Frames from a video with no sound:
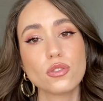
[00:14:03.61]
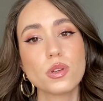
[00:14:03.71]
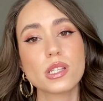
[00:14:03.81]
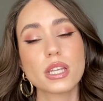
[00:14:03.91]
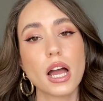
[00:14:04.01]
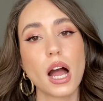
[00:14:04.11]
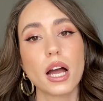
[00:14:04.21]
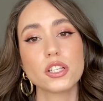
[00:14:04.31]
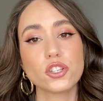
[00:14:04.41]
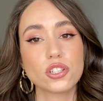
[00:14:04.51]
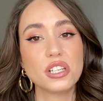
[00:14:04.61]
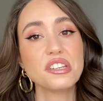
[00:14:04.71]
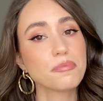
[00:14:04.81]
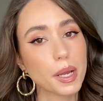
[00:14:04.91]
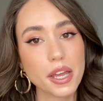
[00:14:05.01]
is that I just
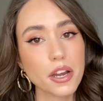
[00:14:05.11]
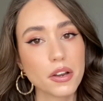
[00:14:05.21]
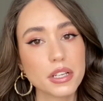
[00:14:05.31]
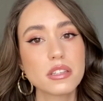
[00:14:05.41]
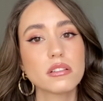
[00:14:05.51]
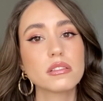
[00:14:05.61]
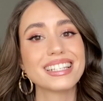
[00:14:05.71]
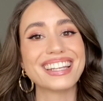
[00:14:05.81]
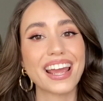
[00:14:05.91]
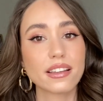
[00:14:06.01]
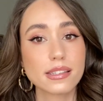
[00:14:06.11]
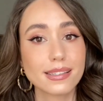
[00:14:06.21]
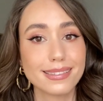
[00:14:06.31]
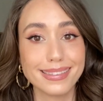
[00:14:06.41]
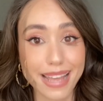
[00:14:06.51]
leave my hair until the
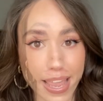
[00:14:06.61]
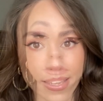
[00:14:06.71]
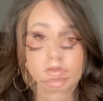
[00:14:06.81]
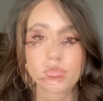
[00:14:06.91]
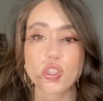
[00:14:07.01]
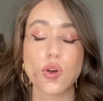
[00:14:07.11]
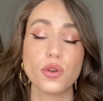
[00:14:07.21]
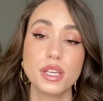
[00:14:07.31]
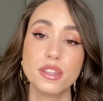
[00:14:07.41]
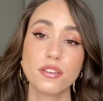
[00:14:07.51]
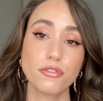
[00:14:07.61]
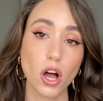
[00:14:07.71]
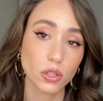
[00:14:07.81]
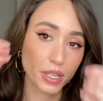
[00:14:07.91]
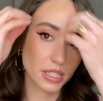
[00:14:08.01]
next day. So in the
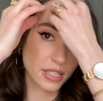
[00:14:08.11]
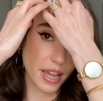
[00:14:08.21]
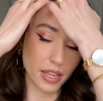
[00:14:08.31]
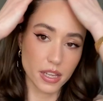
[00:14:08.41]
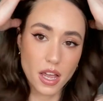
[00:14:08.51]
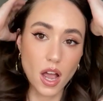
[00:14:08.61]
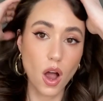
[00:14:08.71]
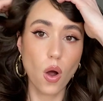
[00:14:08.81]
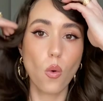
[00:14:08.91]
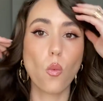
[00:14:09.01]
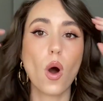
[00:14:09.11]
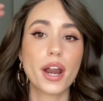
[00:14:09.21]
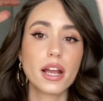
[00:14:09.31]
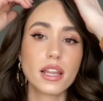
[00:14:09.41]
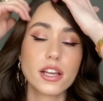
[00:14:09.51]
following day, what
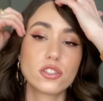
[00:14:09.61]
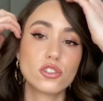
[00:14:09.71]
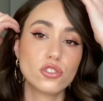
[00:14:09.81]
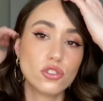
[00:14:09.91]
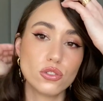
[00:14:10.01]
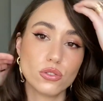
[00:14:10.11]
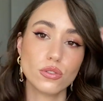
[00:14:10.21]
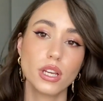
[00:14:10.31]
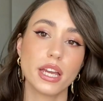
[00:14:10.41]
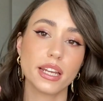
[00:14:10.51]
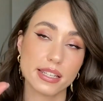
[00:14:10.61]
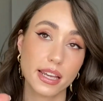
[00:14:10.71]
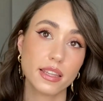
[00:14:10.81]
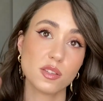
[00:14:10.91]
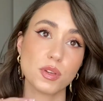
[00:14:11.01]
I like to do, and I
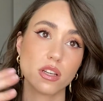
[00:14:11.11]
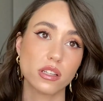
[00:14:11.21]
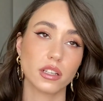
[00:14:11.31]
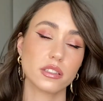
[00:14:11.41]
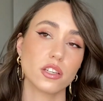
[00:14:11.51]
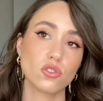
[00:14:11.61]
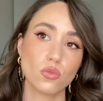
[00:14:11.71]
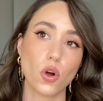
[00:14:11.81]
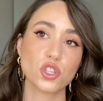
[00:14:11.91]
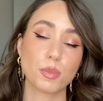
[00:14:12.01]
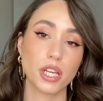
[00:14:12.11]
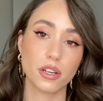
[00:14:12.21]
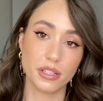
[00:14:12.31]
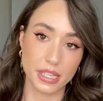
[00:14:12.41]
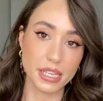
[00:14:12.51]
say this because I tend to wash my
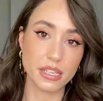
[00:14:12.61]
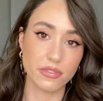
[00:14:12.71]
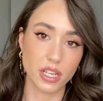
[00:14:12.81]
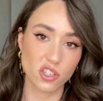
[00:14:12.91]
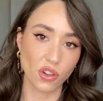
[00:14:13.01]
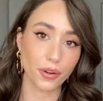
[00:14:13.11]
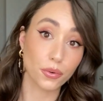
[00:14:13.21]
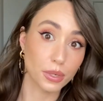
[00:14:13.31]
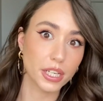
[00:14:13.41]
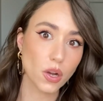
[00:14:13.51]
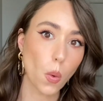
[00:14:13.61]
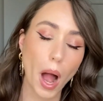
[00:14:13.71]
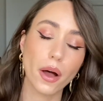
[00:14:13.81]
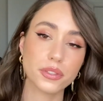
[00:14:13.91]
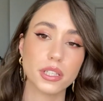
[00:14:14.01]
hair in the evening, so I don't really go
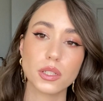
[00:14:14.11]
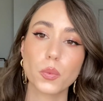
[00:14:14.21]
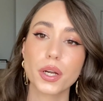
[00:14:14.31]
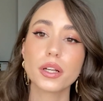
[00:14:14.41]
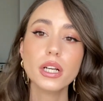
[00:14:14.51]
out anywhere.